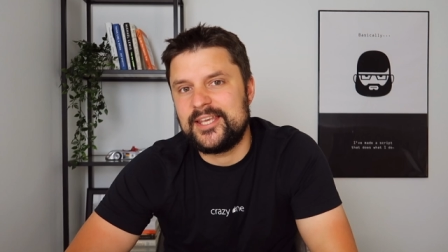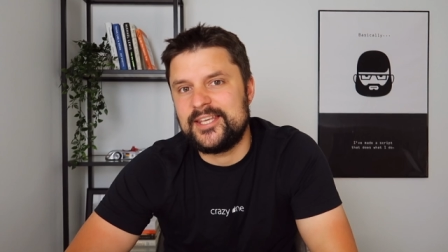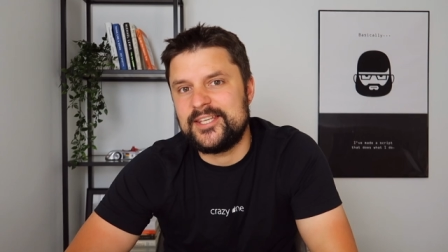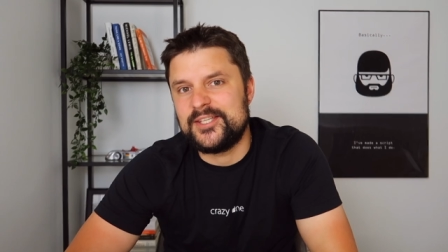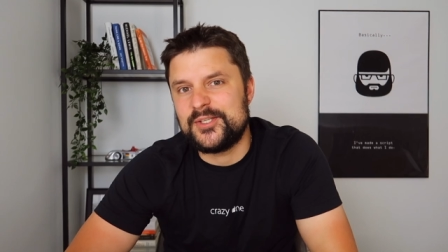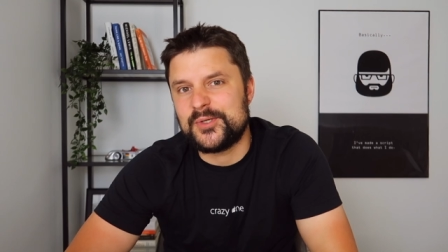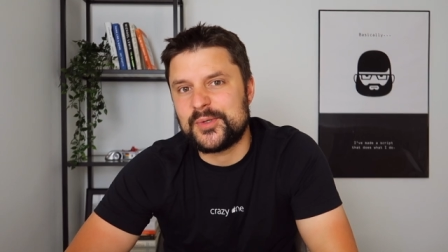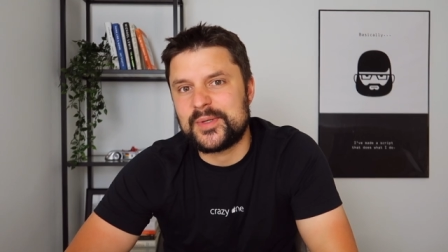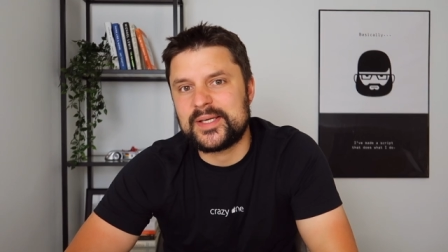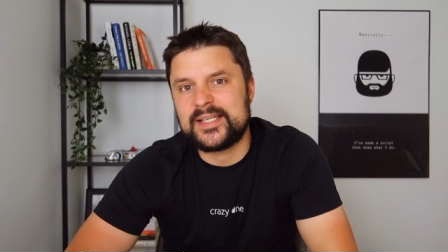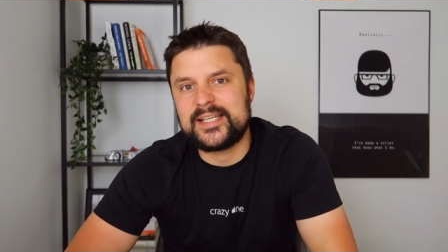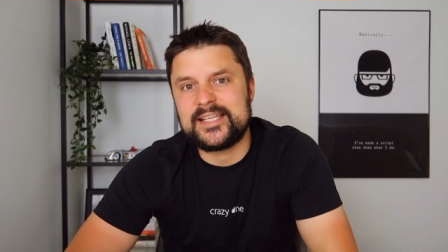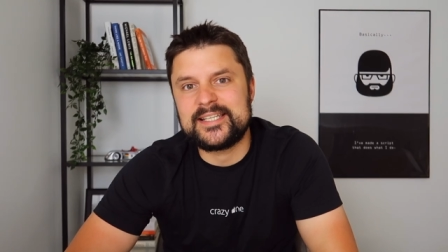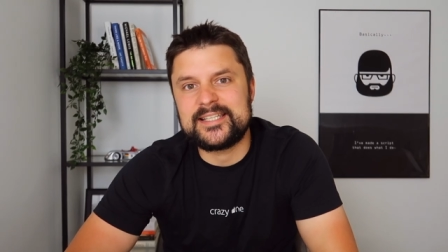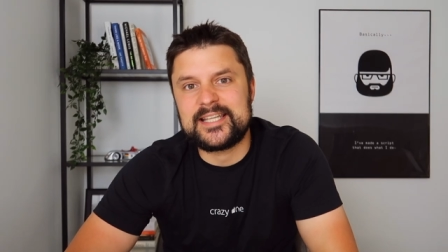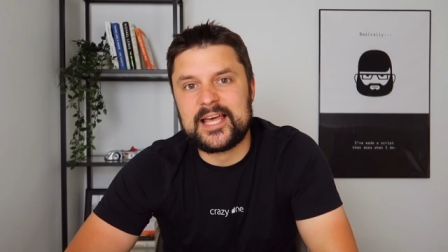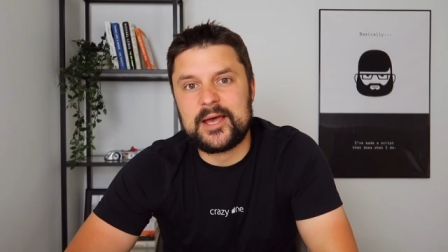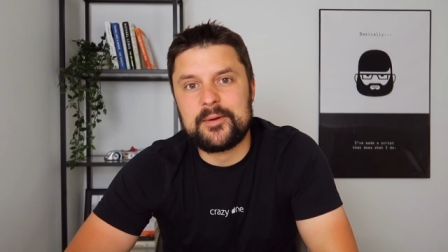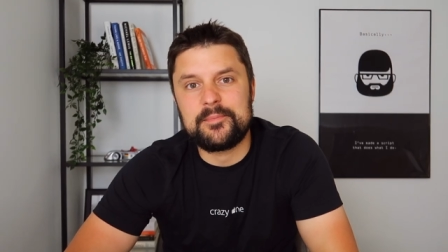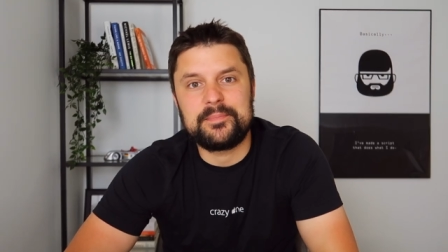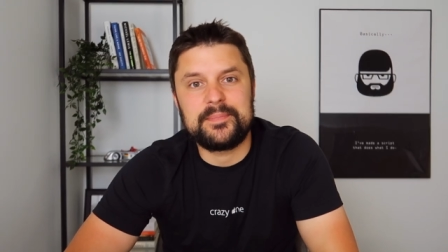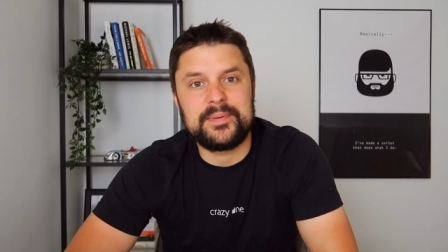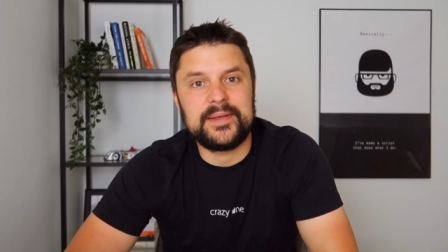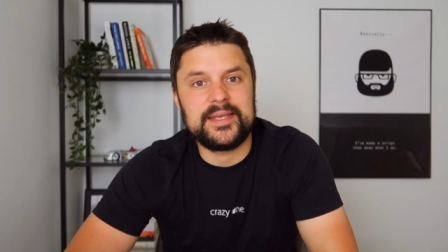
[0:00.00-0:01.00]
you can end
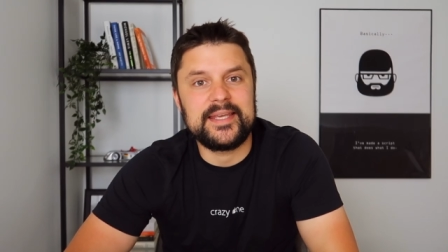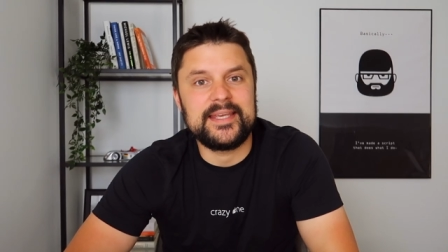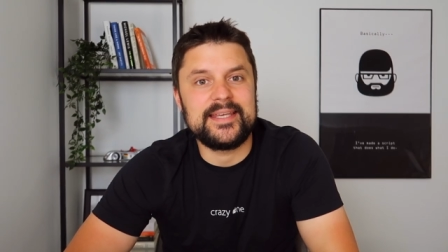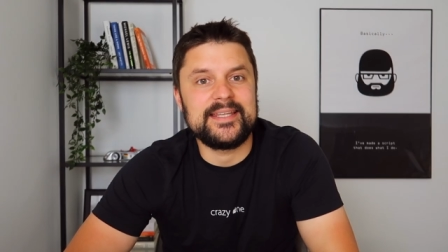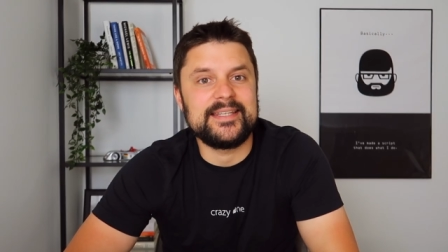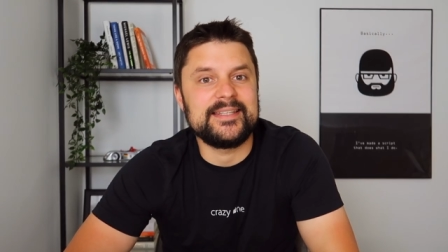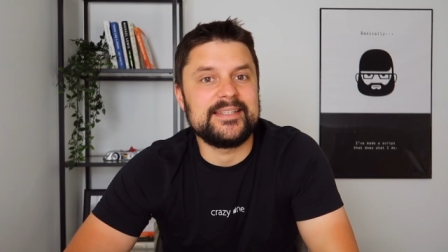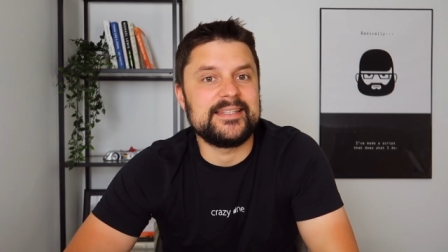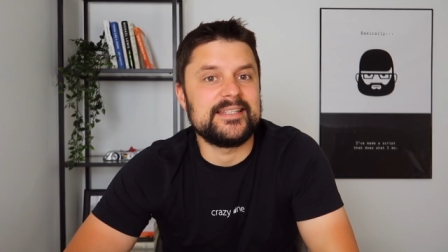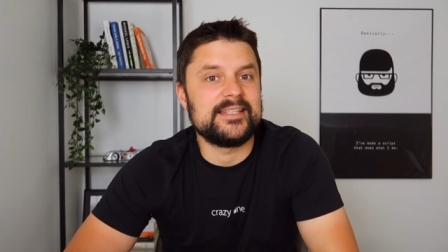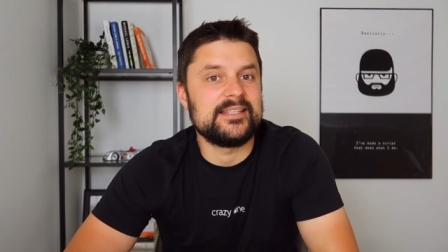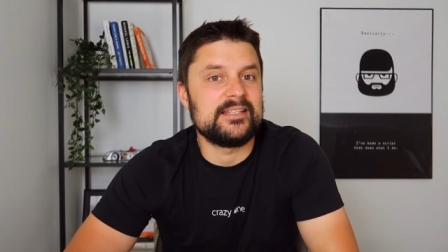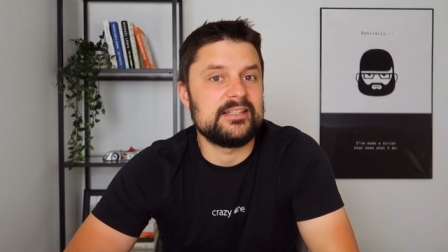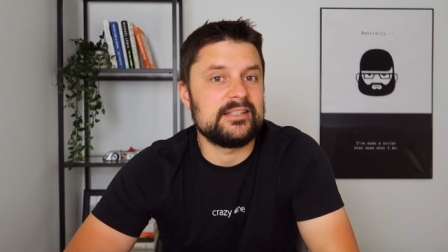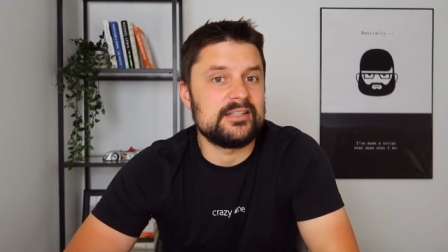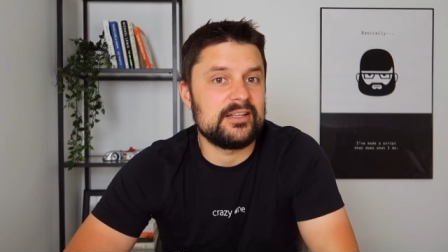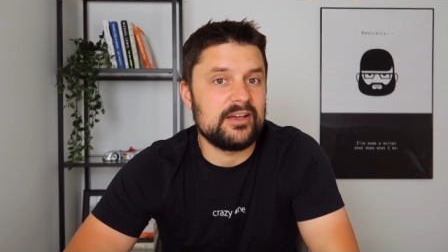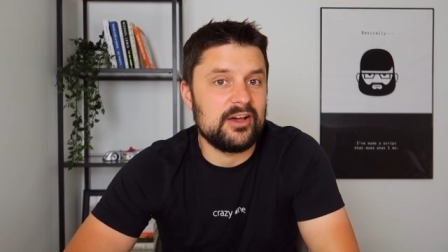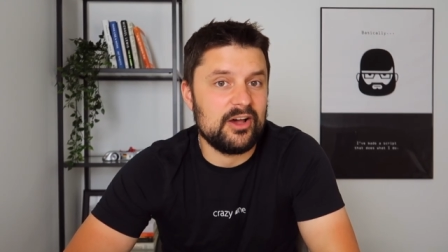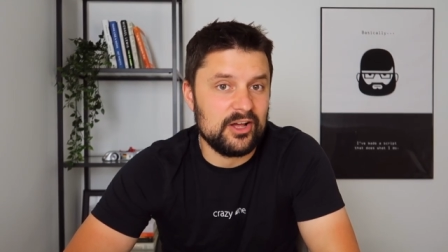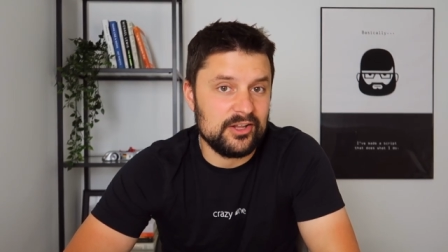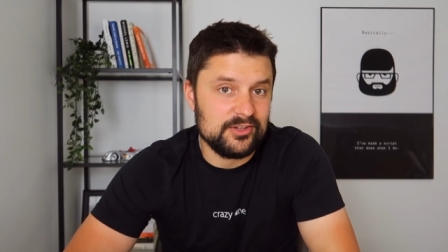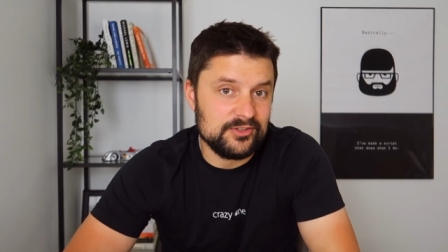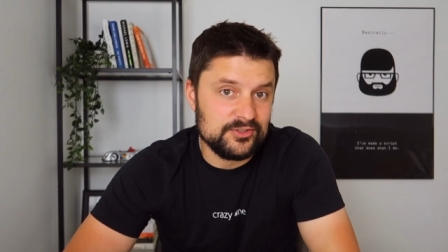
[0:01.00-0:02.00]
up paying
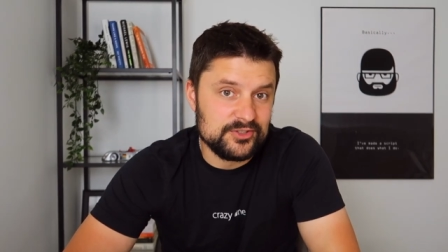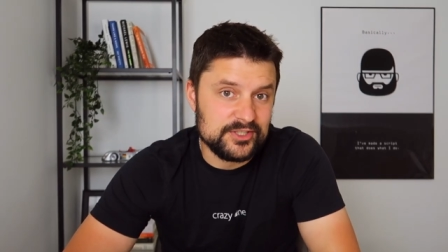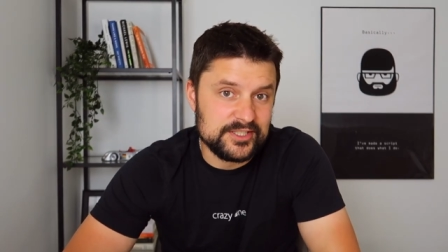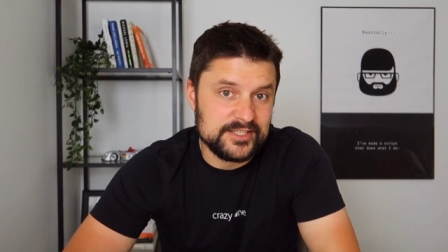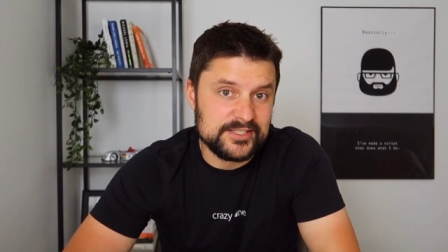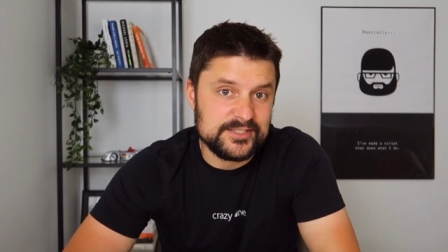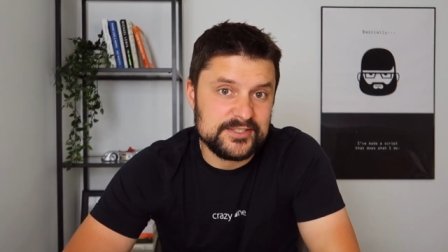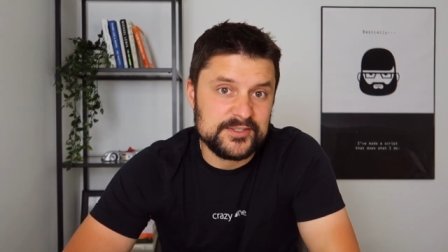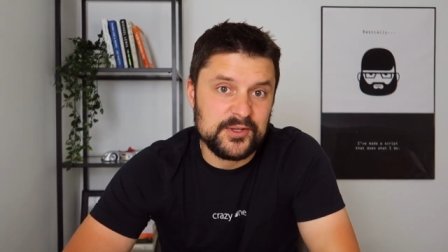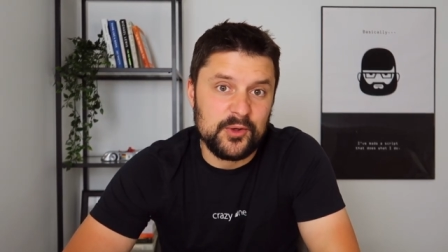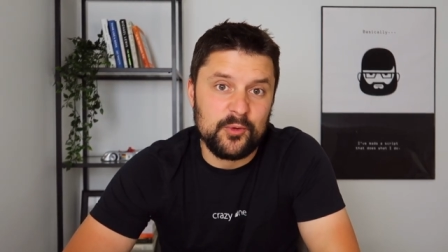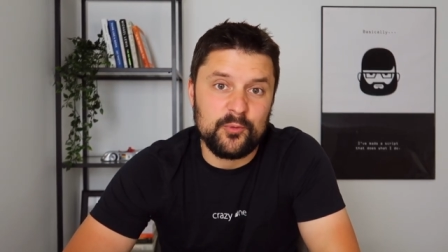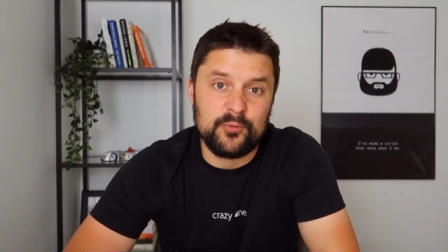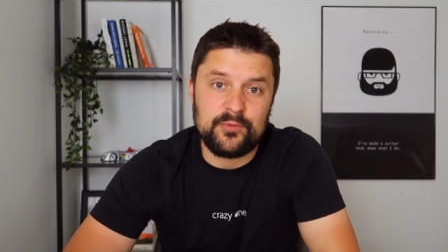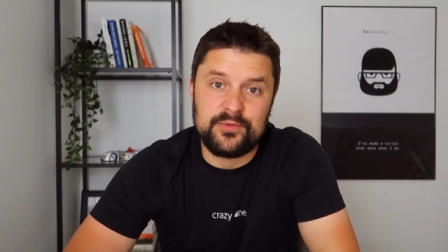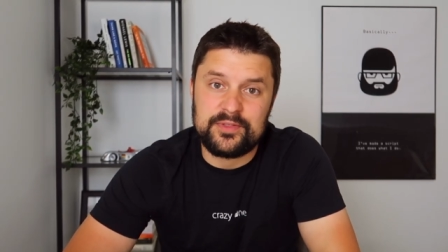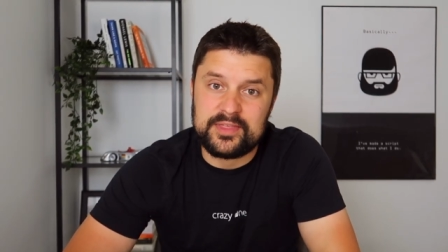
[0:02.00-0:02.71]
hundreds of